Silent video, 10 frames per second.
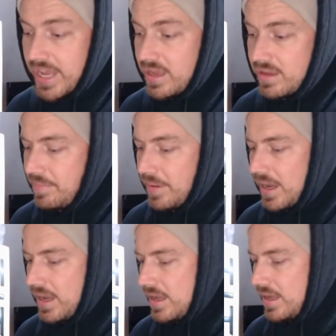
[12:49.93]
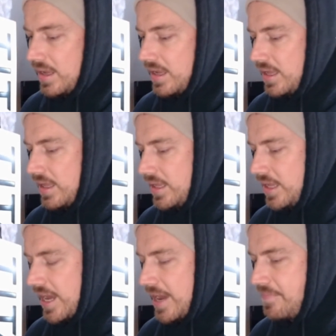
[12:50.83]
but
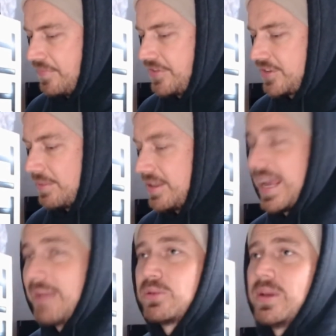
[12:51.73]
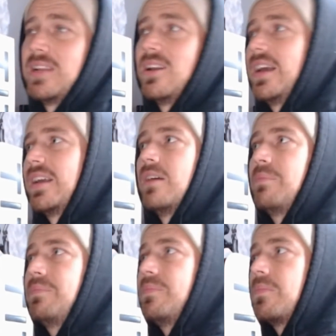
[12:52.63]
some of the games were in like a
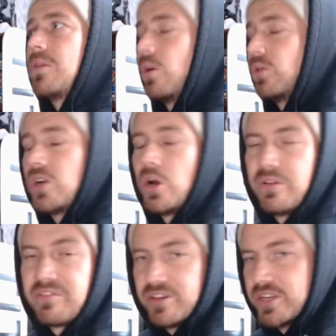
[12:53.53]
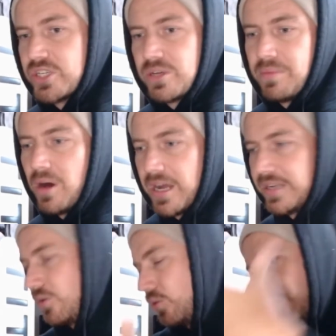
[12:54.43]
Coca-Cola fridge behind
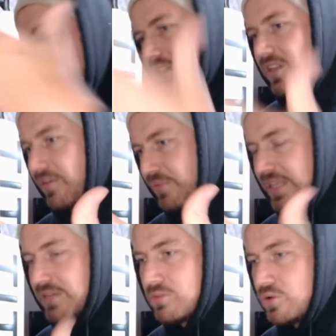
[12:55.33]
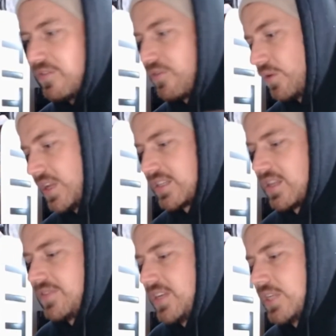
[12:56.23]
all of this stuff. We had to move all of this stuff
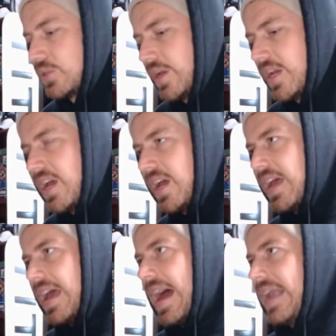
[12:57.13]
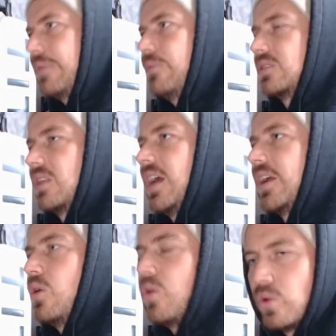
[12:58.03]
to get to it, and it was like a
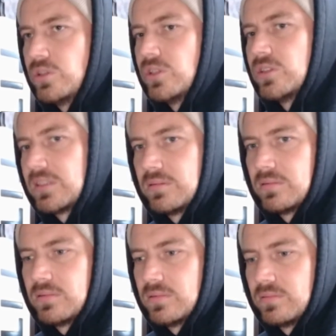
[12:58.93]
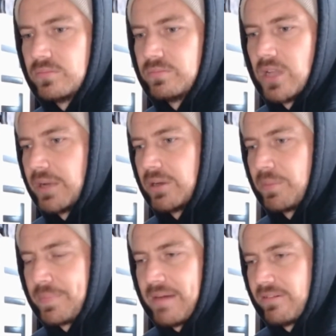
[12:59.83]
hoarder's like
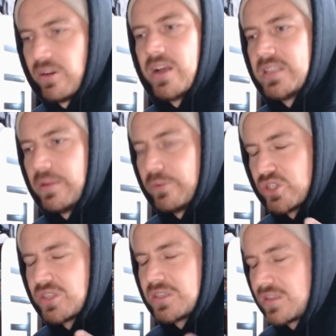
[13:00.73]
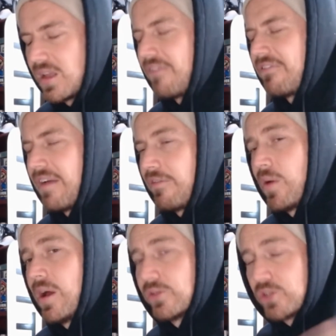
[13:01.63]
paradise. There was just stuff everywhere,
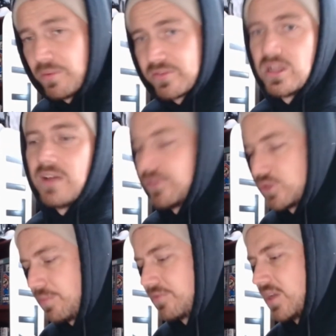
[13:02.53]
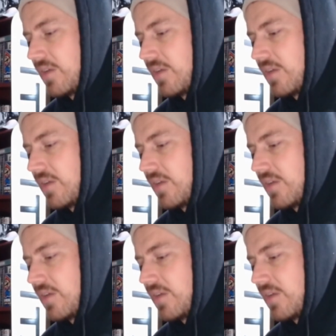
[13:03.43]
on top of stuff on top of stuff.